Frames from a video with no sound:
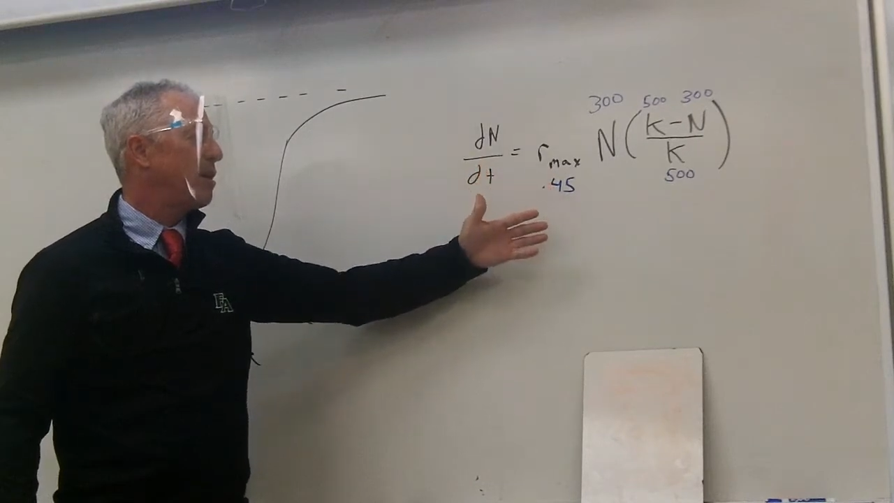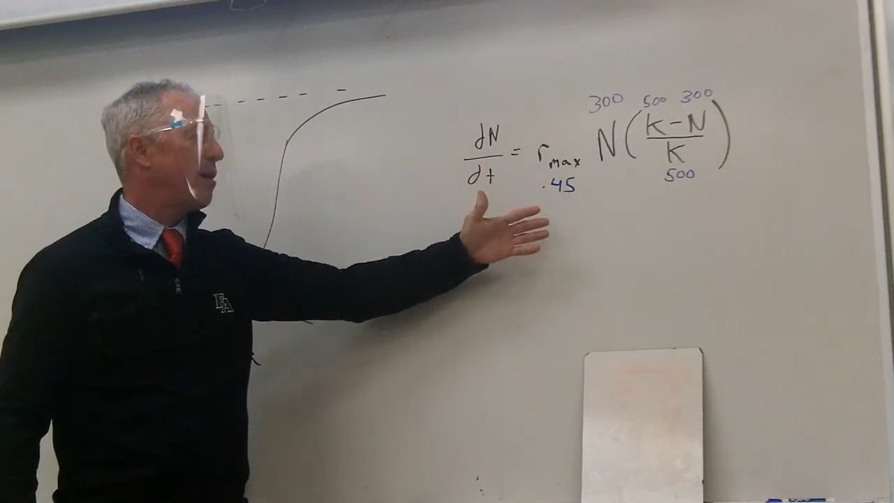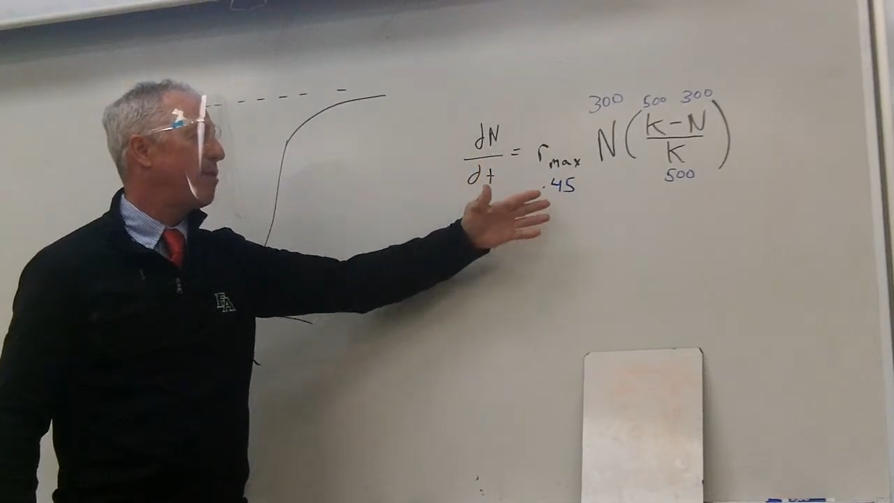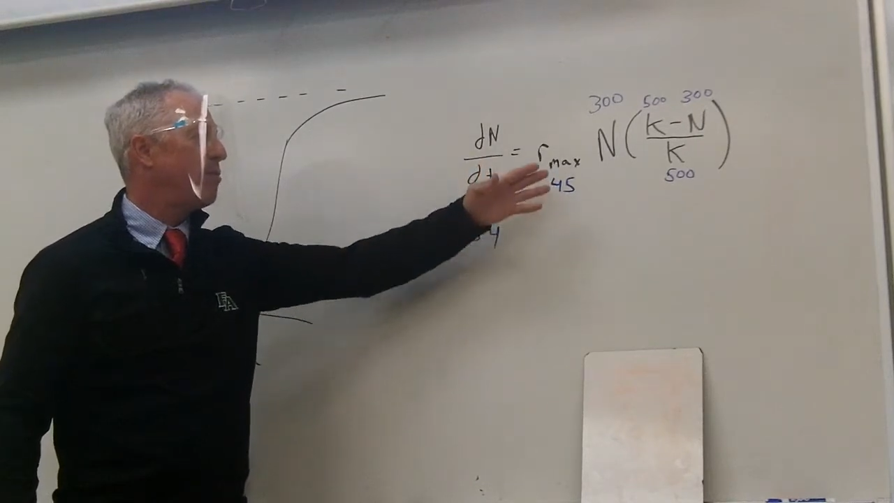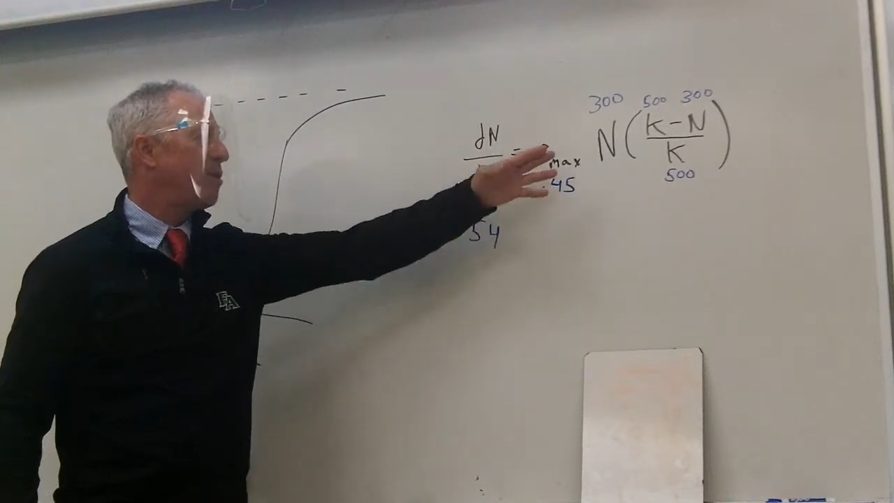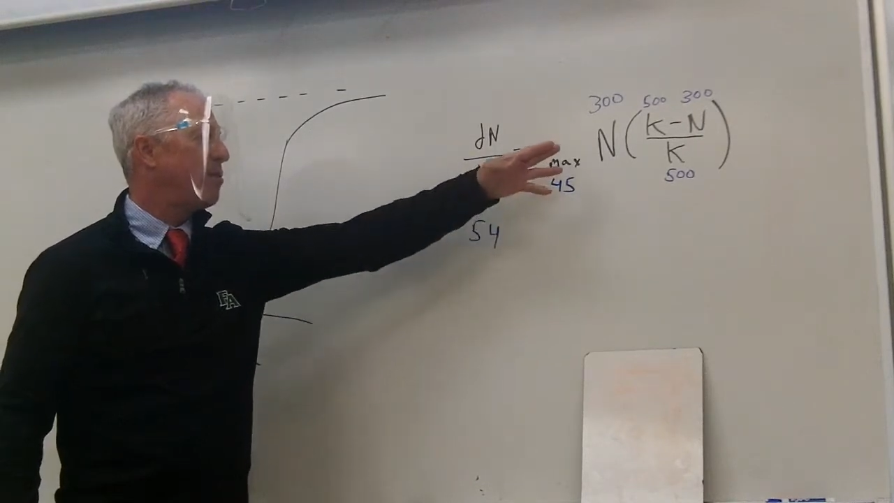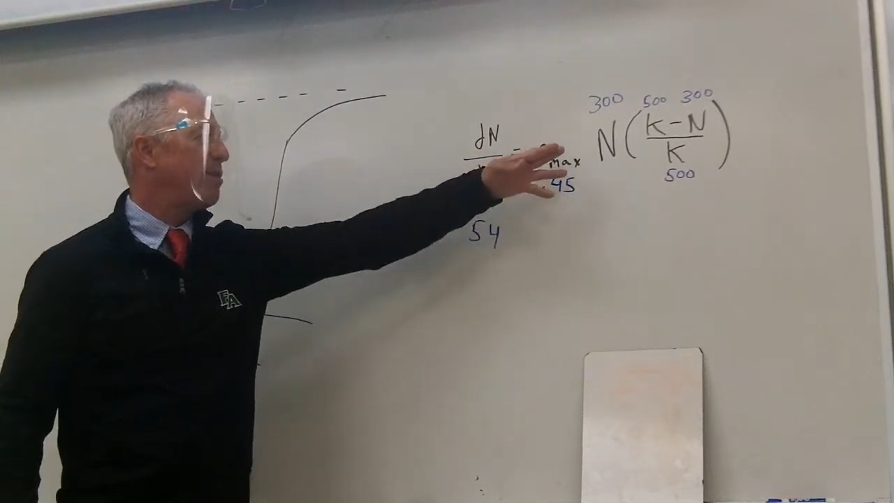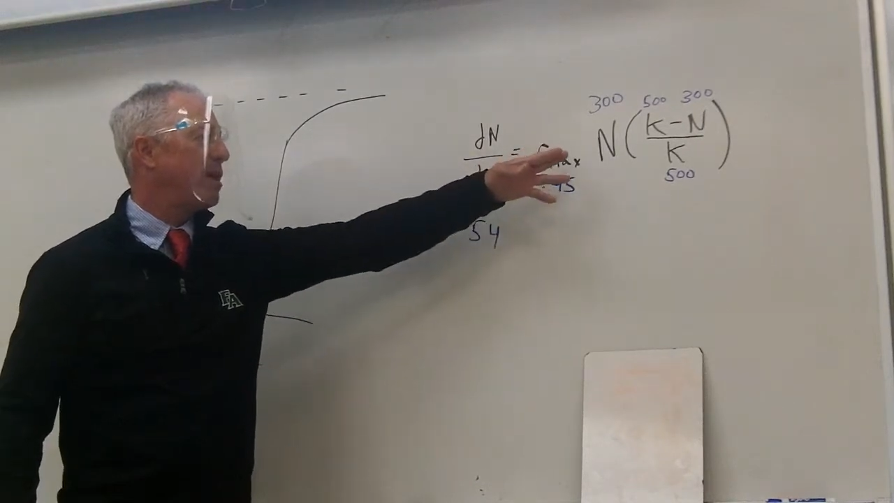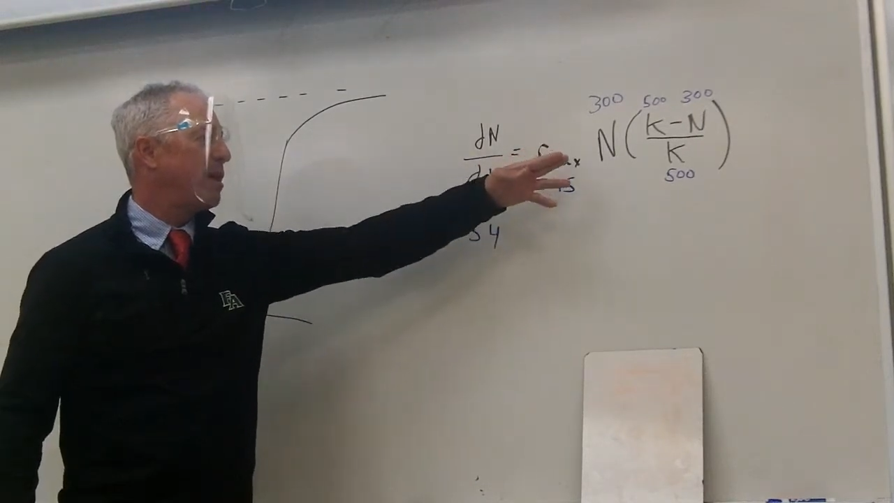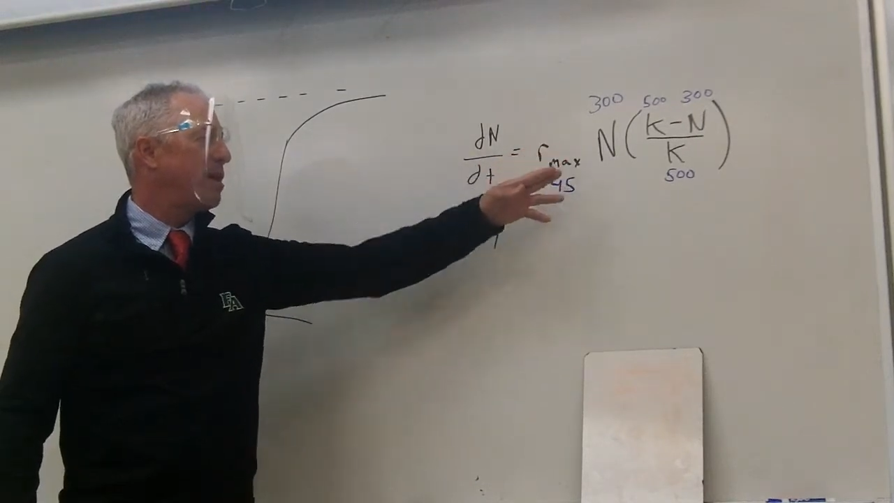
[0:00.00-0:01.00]
How many will it
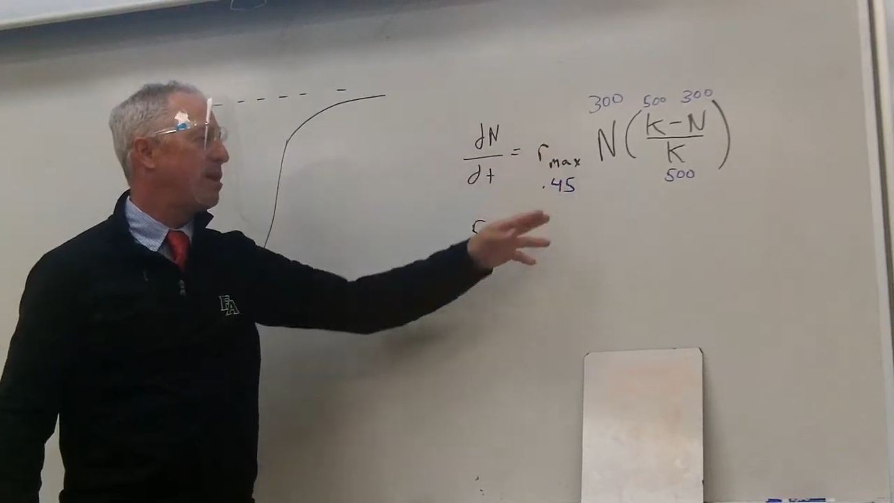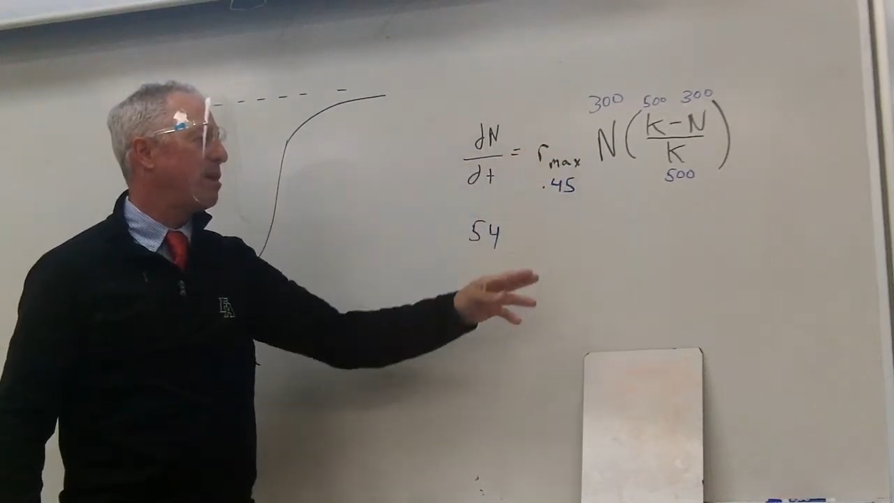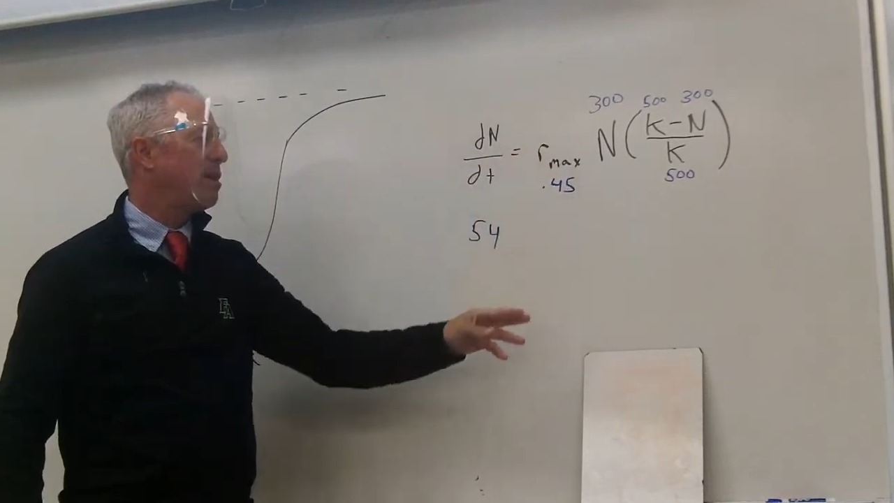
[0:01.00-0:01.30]
be?